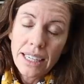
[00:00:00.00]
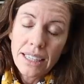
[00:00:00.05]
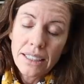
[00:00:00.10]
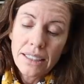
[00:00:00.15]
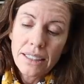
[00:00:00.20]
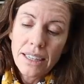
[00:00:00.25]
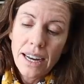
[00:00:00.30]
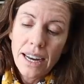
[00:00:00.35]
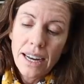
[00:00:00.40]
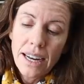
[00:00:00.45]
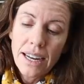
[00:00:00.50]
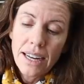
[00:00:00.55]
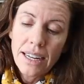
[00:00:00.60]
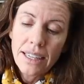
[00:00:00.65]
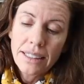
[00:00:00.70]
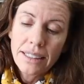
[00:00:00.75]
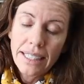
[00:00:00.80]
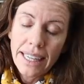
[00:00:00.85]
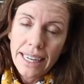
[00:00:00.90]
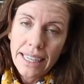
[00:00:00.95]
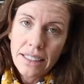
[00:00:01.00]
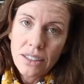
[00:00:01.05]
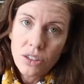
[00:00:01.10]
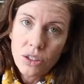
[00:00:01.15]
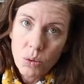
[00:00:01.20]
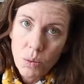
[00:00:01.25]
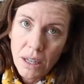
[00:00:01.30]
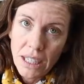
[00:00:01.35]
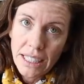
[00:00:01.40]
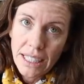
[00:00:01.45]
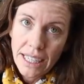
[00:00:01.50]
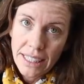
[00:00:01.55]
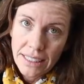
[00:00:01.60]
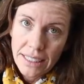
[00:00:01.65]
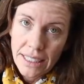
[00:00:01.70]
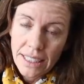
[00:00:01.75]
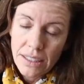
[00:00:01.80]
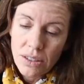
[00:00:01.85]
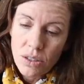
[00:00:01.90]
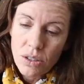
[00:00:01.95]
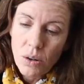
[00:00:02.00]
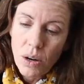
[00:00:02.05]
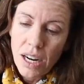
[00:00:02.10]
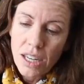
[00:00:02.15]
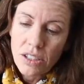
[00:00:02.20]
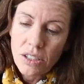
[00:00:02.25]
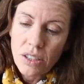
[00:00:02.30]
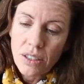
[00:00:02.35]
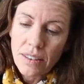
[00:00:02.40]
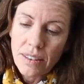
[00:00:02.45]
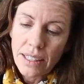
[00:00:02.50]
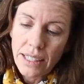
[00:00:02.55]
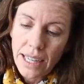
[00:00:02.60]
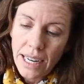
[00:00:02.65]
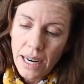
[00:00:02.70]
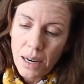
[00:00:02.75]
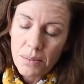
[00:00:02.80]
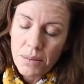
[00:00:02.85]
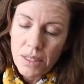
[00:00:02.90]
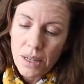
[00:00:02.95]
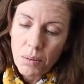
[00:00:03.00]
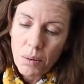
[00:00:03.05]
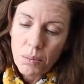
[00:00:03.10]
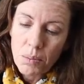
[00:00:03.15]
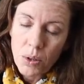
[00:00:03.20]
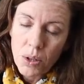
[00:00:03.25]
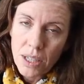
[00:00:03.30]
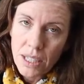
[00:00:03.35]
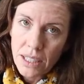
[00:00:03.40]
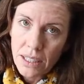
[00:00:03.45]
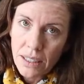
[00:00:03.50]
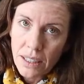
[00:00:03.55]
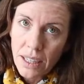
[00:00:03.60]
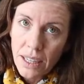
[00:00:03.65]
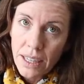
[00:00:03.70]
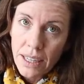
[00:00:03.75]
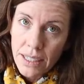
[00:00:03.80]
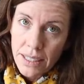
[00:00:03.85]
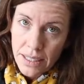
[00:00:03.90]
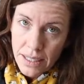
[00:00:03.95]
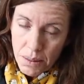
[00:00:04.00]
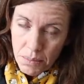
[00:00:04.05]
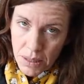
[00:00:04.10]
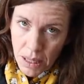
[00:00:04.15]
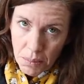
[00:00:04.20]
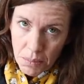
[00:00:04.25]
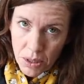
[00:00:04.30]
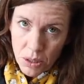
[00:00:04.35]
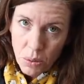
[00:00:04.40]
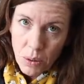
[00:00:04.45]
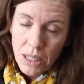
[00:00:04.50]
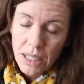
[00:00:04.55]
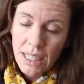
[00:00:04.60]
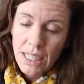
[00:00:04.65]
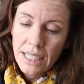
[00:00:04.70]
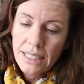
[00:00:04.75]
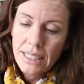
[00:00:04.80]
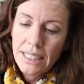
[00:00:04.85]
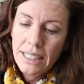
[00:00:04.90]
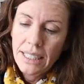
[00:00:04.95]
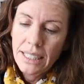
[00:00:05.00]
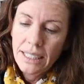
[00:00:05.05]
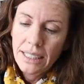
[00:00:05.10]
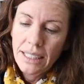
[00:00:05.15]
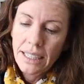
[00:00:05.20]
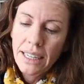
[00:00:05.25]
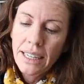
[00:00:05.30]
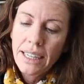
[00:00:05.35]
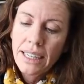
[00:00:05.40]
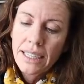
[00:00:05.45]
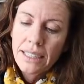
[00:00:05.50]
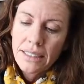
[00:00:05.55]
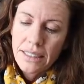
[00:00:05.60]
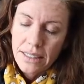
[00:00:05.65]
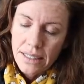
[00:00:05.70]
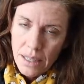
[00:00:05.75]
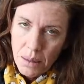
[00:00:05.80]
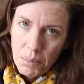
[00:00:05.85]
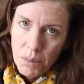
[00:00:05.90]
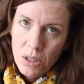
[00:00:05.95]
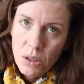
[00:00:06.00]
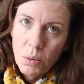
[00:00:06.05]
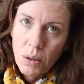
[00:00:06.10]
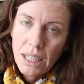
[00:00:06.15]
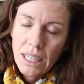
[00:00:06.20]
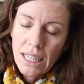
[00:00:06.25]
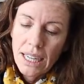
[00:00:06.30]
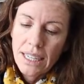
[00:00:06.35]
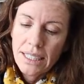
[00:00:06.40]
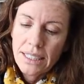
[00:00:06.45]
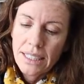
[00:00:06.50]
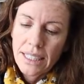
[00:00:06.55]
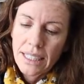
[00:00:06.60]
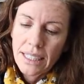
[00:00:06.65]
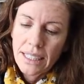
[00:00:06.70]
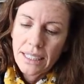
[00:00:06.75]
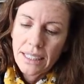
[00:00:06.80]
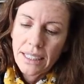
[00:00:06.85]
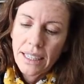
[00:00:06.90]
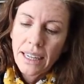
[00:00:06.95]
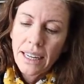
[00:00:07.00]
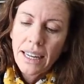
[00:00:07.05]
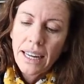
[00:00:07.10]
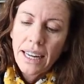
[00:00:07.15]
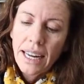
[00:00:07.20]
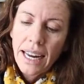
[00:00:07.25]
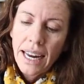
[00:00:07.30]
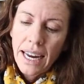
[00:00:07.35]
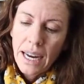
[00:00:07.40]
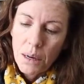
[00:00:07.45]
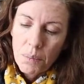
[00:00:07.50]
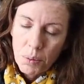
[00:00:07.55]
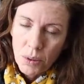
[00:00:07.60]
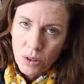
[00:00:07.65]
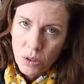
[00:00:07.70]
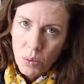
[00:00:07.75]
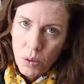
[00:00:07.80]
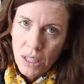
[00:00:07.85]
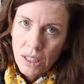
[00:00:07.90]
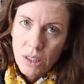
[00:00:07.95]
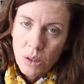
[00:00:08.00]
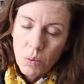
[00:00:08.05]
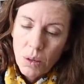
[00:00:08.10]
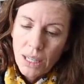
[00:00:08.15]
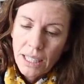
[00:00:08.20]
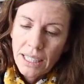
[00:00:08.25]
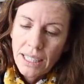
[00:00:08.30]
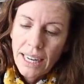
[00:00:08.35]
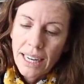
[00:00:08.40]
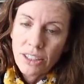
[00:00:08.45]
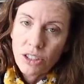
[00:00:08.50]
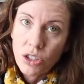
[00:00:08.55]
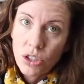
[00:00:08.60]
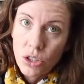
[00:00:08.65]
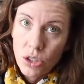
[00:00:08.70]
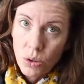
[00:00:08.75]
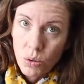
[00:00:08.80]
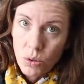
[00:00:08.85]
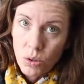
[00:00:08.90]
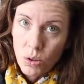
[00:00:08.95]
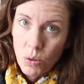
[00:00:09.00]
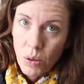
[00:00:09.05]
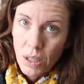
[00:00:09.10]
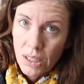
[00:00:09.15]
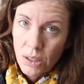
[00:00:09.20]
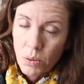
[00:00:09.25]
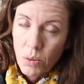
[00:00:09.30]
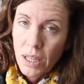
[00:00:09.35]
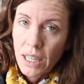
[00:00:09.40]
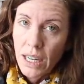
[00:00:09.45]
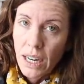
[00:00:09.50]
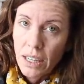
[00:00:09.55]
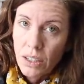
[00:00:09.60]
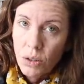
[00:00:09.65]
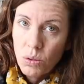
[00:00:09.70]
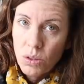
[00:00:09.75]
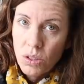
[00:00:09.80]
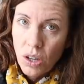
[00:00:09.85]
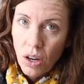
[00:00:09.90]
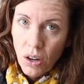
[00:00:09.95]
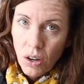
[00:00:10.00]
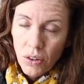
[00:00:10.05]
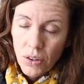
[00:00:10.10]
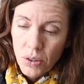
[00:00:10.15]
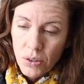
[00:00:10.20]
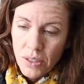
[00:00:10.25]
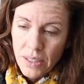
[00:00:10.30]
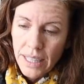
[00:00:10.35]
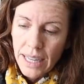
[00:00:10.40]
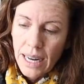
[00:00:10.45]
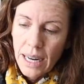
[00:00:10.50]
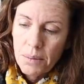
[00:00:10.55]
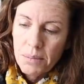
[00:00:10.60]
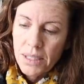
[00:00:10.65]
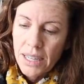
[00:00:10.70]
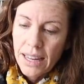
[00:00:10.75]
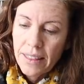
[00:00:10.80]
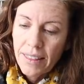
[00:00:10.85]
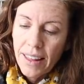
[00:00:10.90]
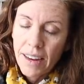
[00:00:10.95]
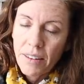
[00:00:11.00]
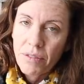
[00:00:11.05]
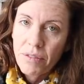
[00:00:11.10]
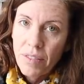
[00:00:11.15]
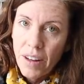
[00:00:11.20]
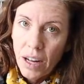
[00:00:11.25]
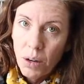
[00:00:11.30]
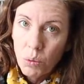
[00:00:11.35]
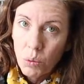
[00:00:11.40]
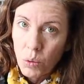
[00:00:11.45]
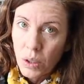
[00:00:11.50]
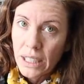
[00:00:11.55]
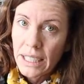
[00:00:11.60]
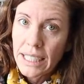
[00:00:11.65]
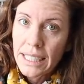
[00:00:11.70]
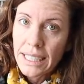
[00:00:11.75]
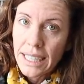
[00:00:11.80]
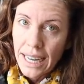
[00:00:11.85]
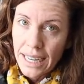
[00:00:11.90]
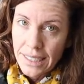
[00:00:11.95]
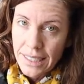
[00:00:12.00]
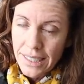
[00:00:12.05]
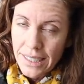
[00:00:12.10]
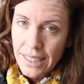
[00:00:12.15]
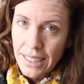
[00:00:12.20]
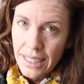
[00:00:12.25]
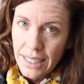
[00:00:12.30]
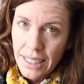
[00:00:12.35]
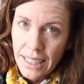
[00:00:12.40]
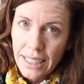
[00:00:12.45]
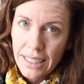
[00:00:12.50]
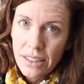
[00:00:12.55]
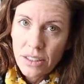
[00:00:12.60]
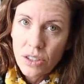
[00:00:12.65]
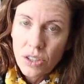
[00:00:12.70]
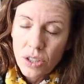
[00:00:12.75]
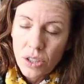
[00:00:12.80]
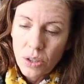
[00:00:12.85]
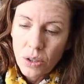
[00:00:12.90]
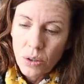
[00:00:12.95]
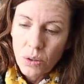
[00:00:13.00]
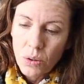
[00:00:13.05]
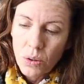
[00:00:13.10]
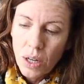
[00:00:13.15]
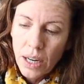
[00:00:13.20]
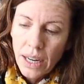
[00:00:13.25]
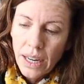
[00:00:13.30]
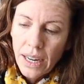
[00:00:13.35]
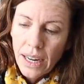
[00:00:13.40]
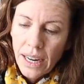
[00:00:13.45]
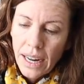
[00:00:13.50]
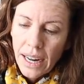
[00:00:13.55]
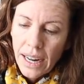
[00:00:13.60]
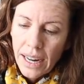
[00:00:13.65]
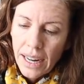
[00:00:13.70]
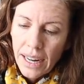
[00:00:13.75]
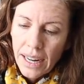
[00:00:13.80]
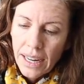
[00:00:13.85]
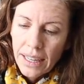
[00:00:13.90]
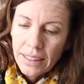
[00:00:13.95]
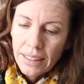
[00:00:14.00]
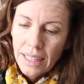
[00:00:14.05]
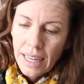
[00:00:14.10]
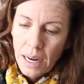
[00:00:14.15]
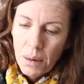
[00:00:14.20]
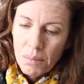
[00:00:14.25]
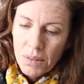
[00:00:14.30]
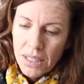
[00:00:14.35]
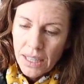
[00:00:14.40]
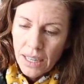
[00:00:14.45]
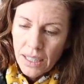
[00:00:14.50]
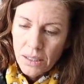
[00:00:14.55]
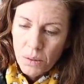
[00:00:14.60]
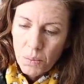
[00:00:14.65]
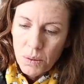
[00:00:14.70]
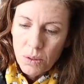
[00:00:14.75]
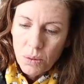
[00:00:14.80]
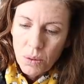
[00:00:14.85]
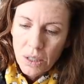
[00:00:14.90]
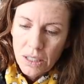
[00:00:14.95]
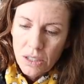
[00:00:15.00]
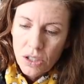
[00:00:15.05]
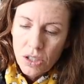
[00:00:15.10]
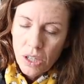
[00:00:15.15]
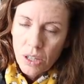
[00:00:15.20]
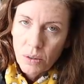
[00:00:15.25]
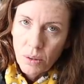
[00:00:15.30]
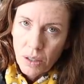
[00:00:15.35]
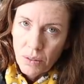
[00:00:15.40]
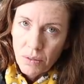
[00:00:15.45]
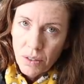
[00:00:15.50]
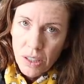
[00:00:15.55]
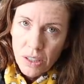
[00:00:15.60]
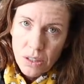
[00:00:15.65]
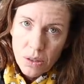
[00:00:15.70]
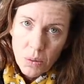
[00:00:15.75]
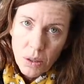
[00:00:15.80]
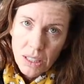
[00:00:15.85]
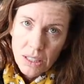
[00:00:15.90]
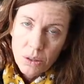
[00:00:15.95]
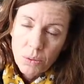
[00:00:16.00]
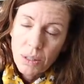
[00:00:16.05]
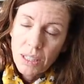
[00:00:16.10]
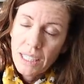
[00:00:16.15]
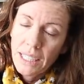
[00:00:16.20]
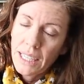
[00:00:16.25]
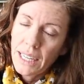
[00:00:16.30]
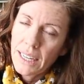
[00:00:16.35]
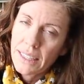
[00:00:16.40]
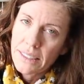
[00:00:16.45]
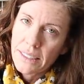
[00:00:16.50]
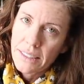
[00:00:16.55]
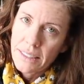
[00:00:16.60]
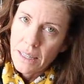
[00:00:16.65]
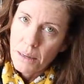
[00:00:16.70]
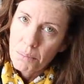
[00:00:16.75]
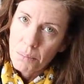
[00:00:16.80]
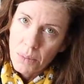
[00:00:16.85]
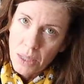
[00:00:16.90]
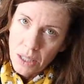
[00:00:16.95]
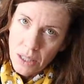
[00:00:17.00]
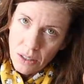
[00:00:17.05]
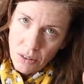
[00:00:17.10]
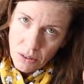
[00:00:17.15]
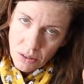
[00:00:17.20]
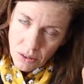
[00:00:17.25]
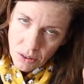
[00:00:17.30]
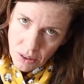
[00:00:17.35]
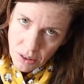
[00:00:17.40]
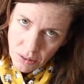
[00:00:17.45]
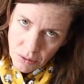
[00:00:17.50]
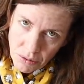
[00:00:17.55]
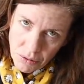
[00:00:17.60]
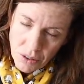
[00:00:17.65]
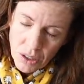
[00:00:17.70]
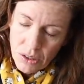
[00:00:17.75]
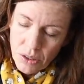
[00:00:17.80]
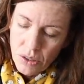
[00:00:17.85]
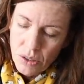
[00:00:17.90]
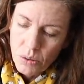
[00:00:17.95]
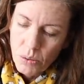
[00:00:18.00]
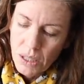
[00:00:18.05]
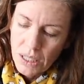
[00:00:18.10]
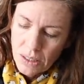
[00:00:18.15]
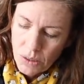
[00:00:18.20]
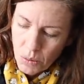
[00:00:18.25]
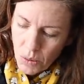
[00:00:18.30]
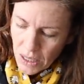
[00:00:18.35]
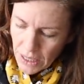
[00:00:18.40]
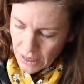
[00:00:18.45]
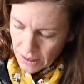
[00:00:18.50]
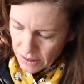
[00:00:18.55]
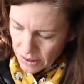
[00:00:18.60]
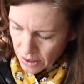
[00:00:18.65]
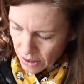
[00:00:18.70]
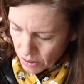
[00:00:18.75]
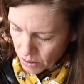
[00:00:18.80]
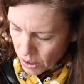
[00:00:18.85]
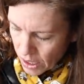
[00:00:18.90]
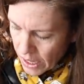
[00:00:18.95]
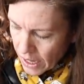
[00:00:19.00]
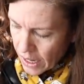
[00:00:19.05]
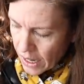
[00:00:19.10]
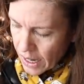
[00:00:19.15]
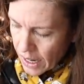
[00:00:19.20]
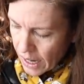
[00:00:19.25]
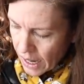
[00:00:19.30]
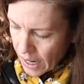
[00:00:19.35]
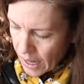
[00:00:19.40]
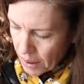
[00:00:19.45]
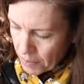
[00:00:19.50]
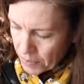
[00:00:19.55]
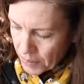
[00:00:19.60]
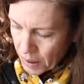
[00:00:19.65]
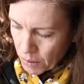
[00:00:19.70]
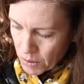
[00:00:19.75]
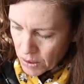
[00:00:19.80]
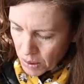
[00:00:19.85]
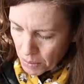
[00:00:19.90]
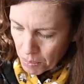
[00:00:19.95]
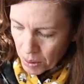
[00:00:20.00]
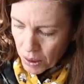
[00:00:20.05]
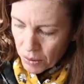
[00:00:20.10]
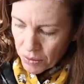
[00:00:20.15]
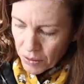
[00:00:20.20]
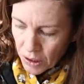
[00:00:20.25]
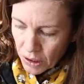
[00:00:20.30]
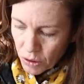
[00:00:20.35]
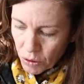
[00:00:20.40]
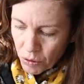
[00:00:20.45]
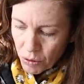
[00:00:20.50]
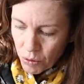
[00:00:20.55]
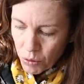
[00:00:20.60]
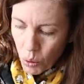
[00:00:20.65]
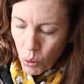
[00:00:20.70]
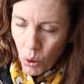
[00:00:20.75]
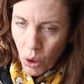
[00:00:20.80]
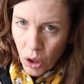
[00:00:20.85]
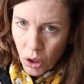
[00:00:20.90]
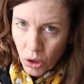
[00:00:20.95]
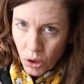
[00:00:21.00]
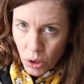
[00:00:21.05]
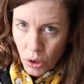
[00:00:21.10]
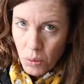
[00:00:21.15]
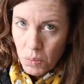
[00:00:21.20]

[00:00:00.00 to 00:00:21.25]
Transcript: late 2019. So I took the lambs that were born in September 2019, December 2019, April 2020 and June 2020. I used all those lambs and they fell really nicely into lamb sales between January 1st, 2020 and December 31st, 2020. So it was a perfect 4